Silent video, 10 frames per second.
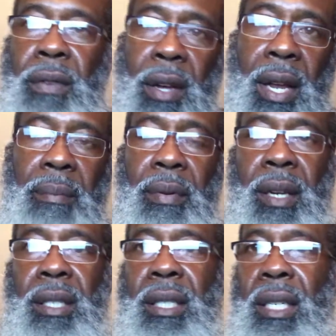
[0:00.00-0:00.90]
Y'all, I pray
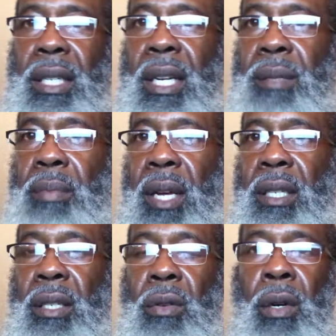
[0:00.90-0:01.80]
this teaching has blessed
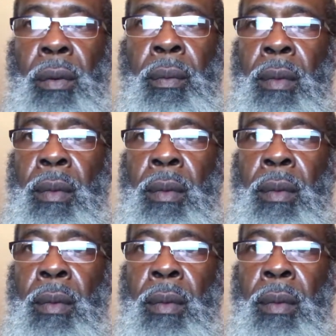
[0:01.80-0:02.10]
you all.